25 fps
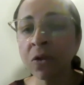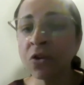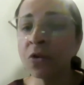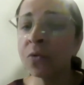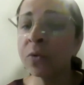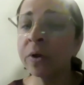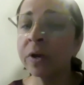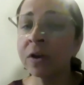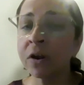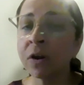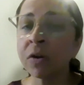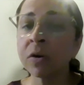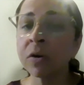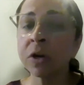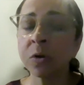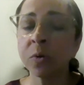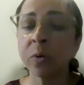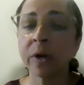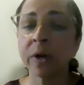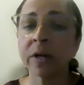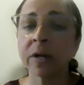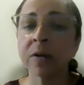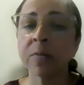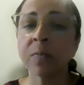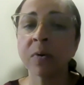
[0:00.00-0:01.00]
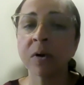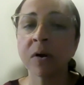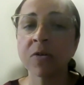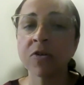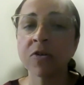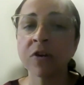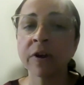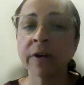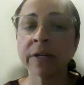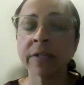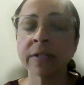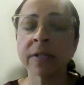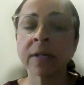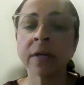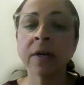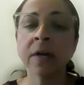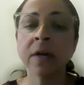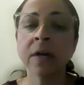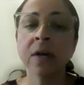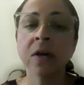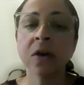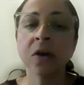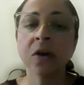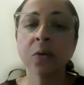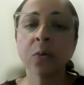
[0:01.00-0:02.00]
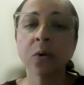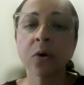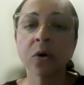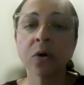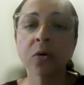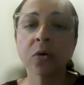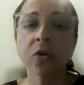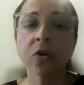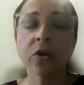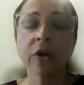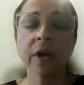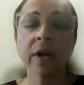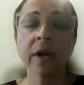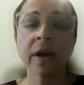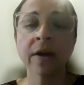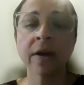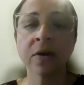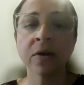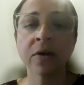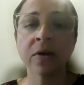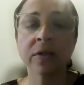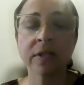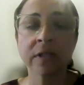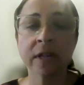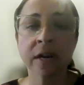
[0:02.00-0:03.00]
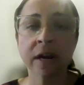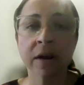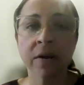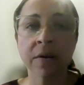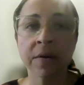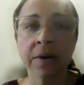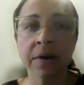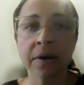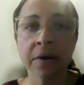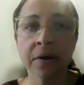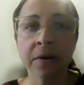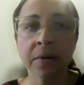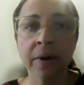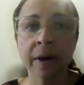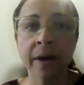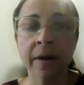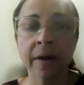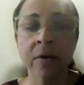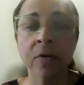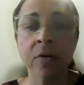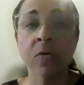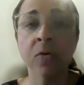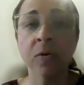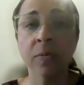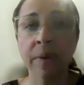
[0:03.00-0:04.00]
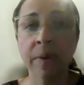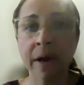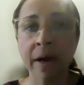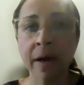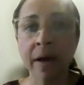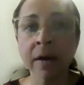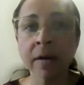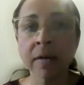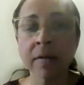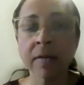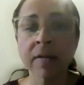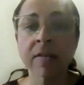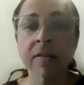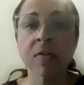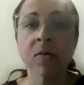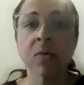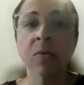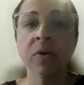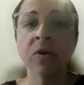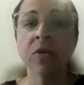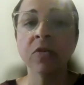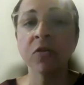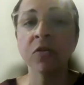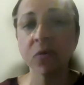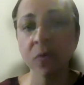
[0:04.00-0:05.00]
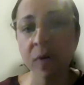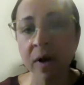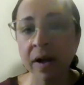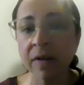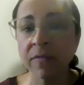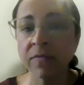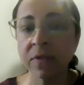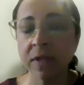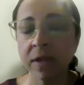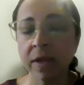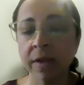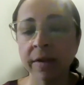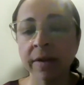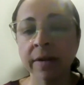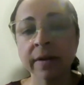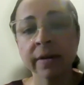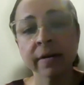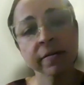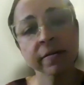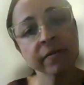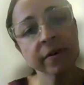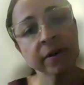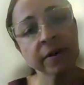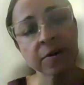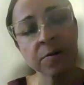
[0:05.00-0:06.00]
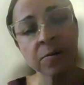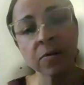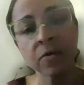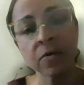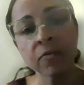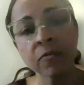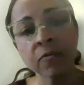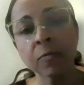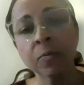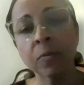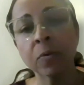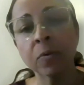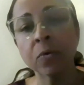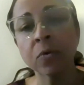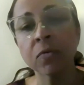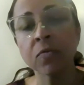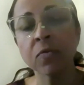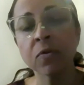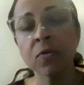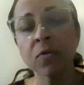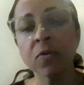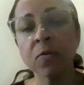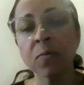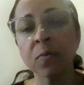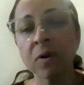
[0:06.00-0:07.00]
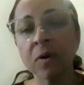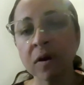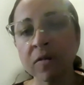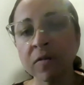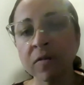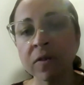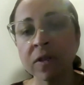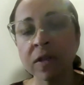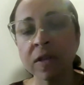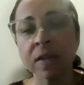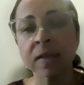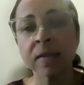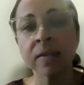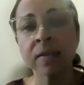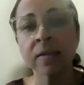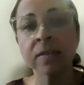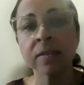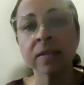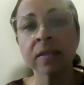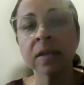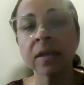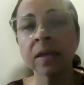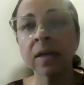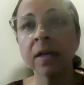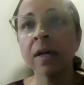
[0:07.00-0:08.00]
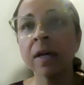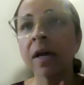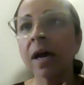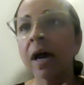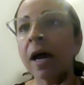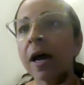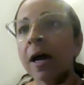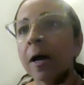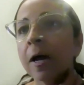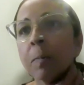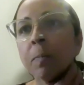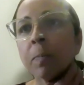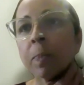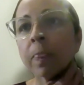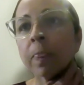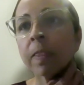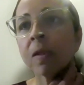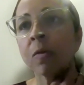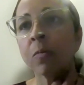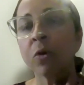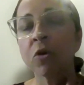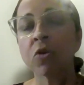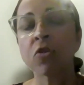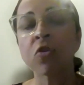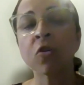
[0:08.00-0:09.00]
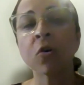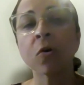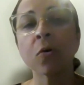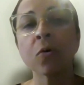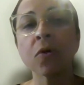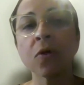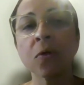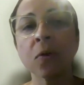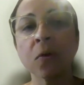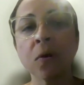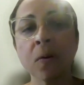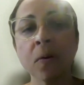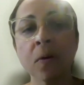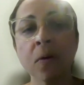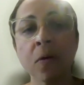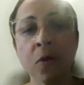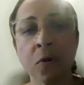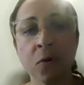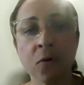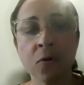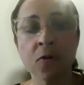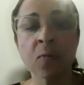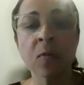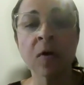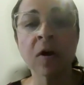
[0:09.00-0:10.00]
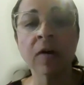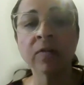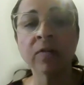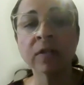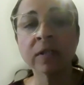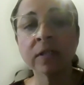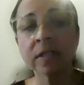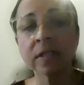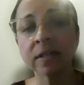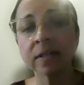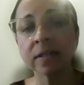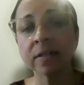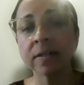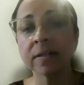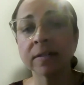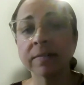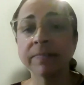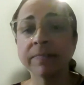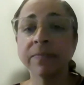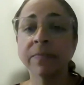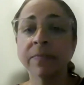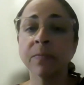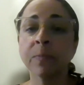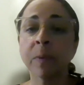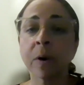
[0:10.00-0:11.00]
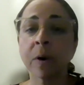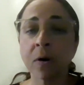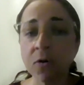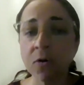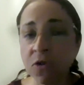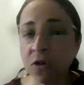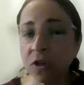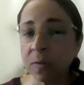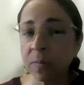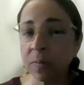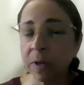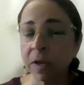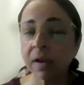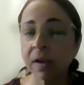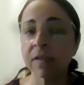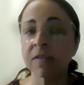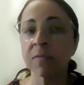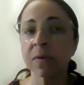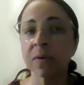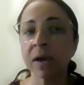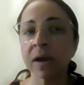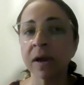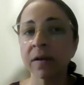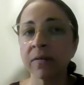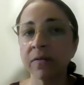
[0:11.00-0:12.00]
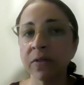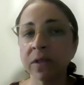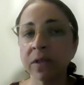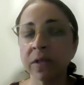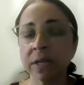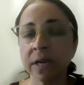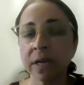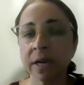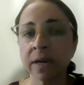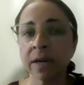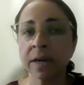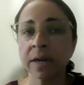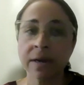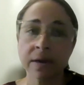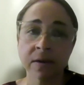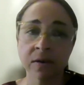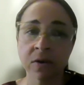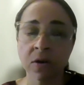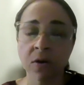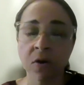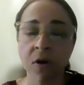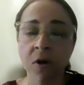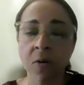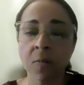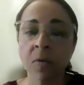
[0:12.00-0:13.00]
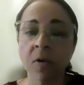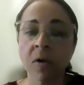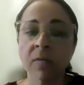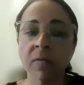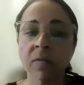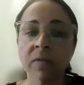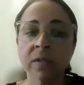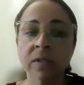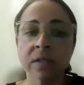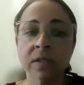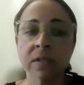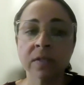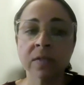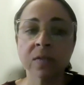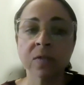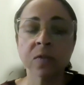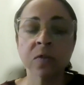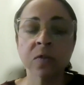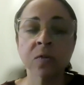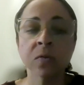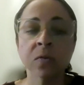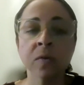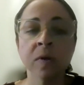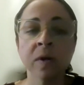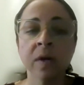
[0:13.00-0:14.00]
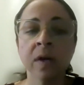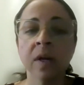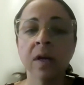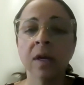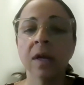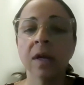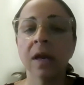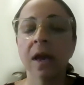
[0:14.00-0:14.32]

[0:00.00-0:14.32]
So in our Equated project, we're looking at Ontario and Quebec. So we do have data available for both of those provinces. We chose those provinces partially because we have the data and not all provinces do.